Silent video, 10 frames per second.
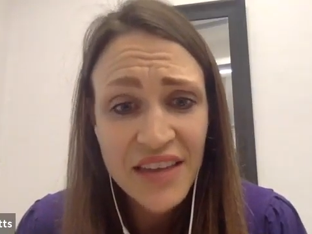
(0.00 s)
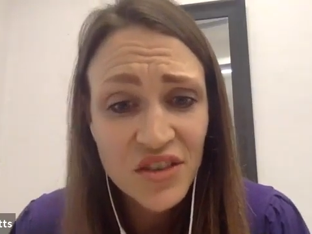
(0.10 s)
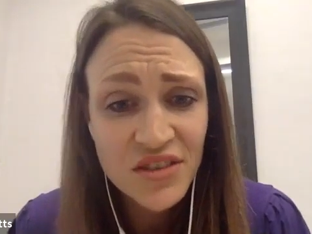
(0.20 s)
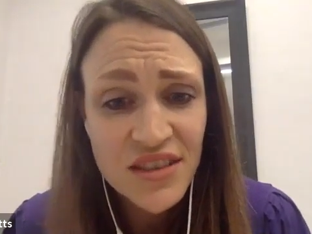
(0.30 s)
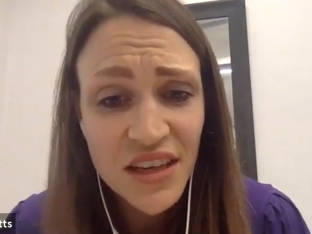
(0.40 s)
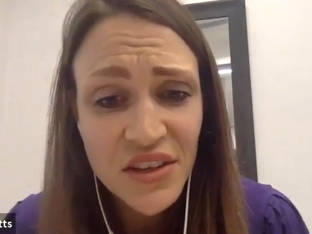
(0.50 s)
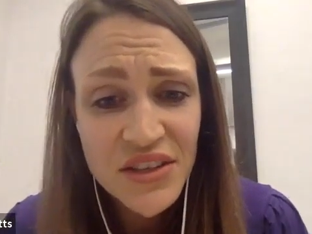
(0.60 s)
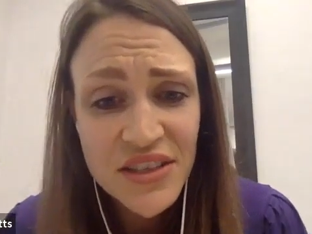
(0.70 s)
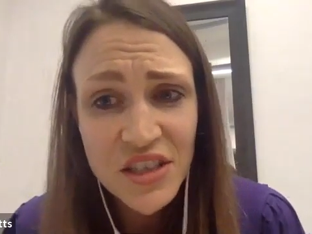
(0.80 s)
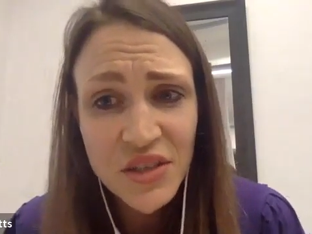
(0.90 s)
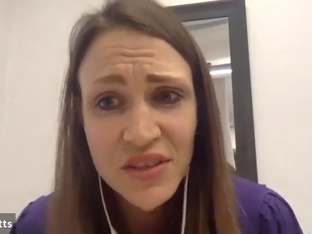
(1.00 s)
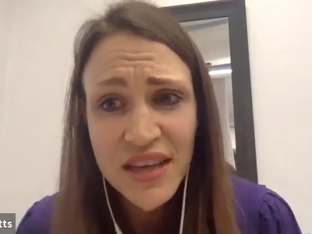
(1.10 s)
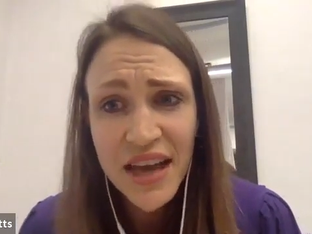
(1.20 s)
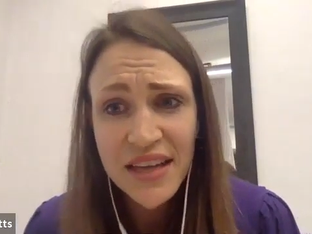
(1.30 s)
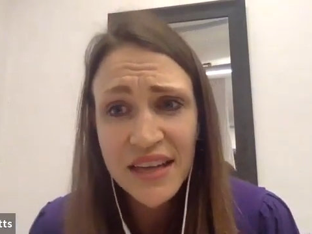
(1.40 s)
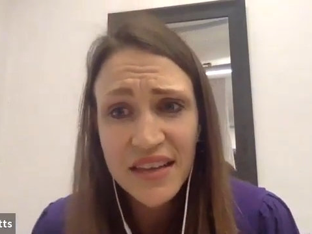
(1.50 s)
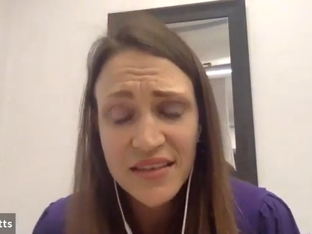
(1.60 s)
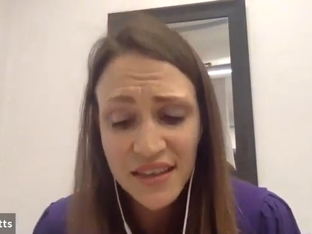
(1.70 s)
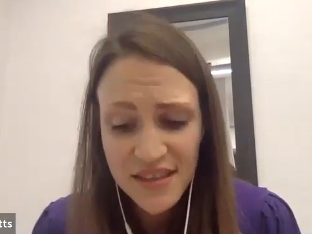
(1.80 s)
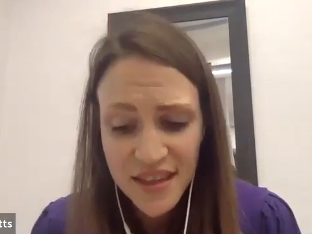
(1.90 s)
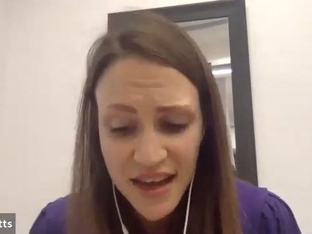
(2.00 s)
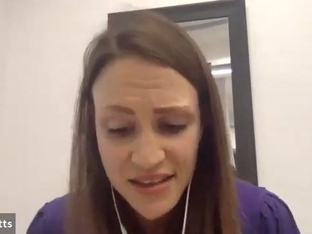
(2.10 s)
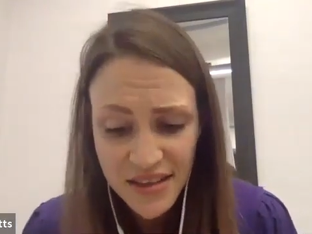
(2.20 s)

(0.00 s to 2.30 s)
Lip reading: Dr. Tsakos, did you want to add anything to that?